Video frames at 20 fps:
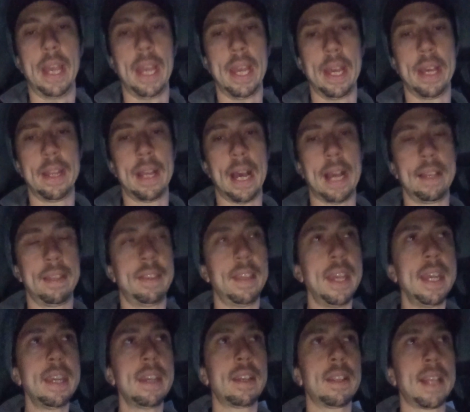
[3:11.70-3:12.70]
And I
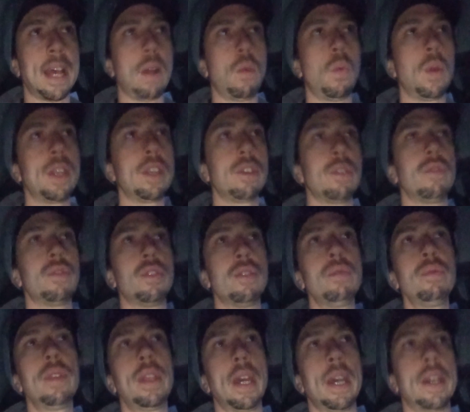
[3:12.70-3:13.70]
think that when you
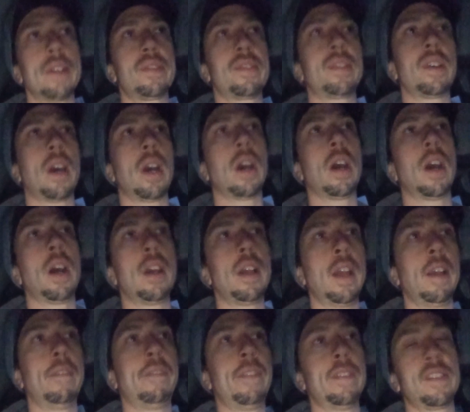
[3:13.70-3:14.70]
do this,
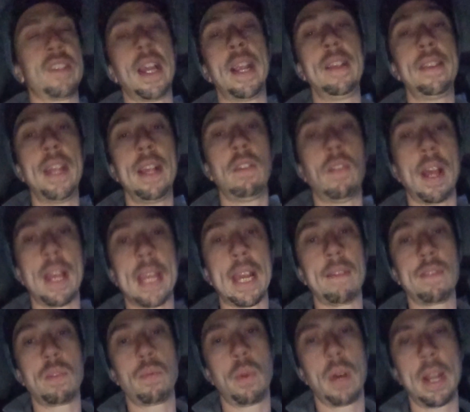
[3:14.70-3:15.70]
if it's anything like
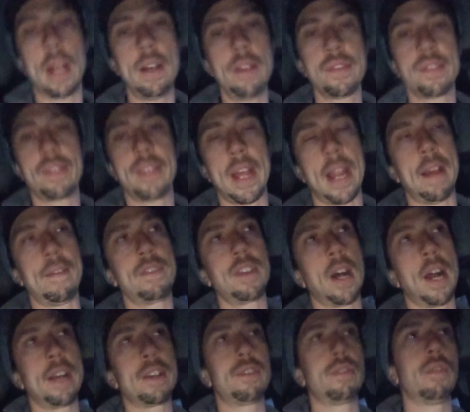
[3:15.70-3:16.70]
everyone else that I've
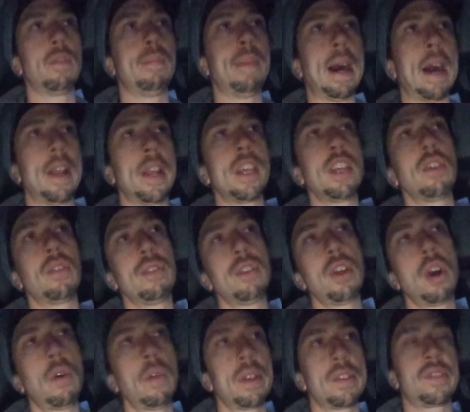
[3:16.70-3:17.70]
talked to about it, you'll
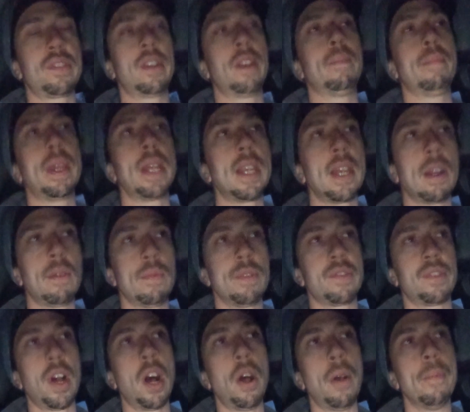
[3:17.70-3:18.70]
notice an immediate
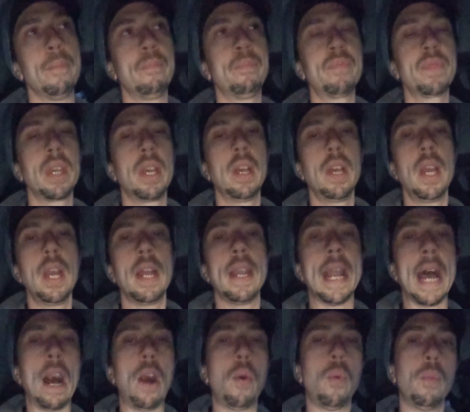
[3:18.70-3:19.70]
result.
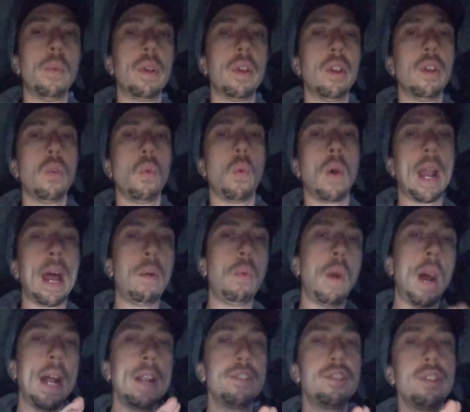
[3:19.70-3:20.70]
Now, what I
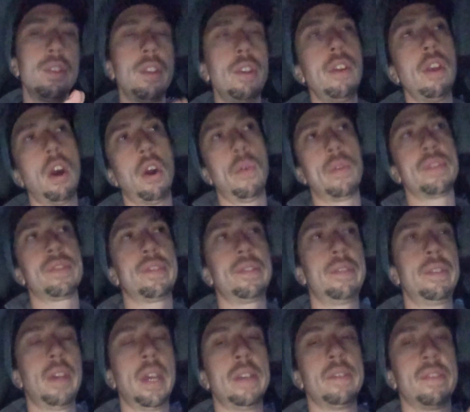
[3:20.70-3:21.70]
want you to know is
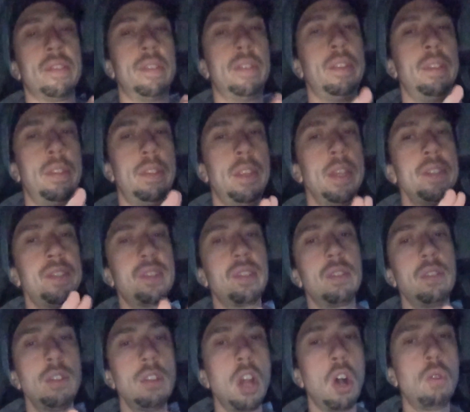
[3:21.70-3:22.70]
this
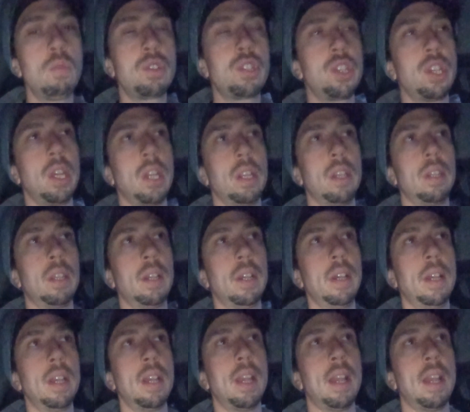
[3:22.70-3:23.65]
notion,